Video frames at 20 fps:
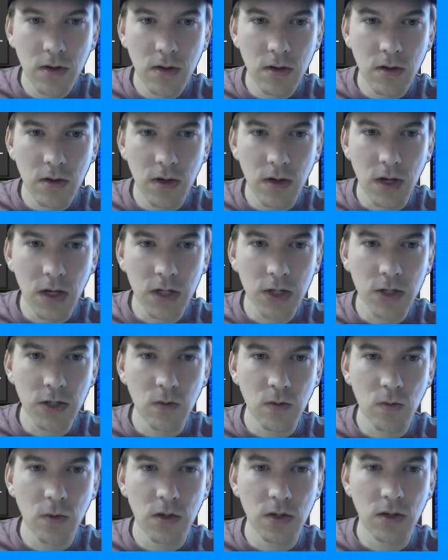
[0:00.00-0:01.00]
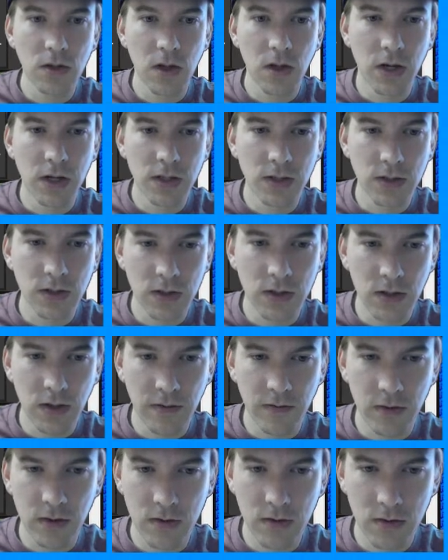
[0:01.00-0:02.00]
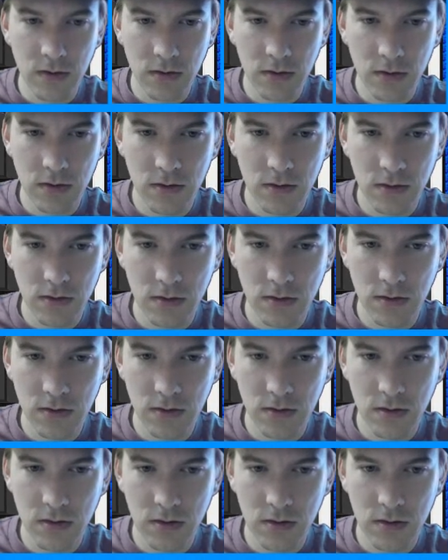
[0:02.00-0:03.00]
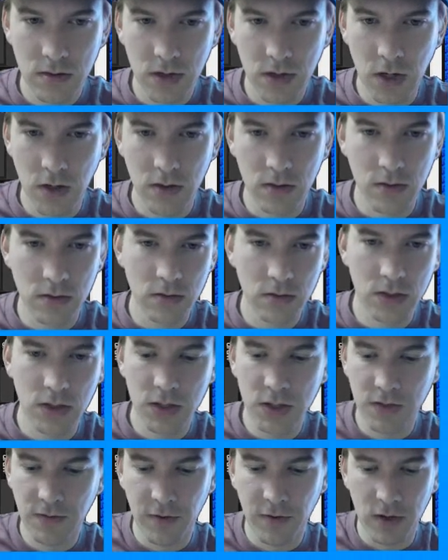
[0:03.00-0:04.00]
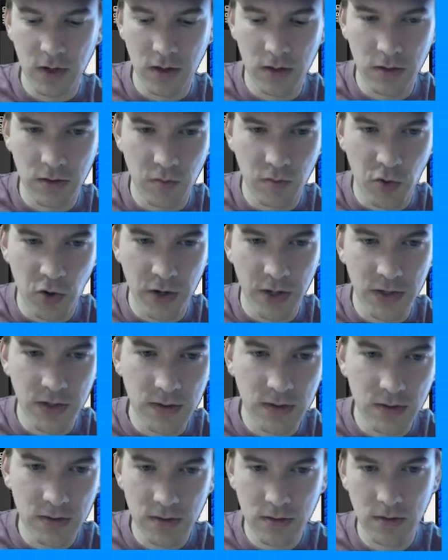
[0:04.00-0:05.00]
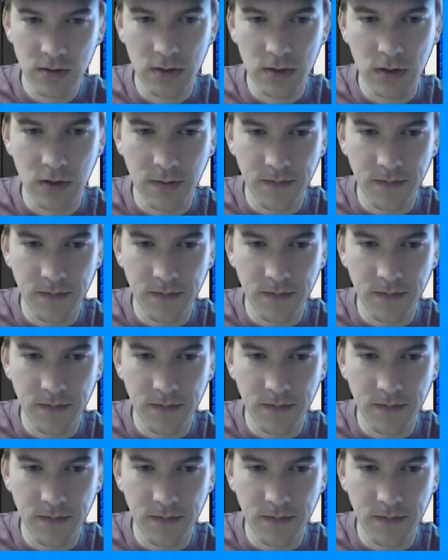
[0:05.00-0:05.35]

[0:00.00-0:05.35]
Action 1, line 7. Oh, I just forgot a little brace. Okay.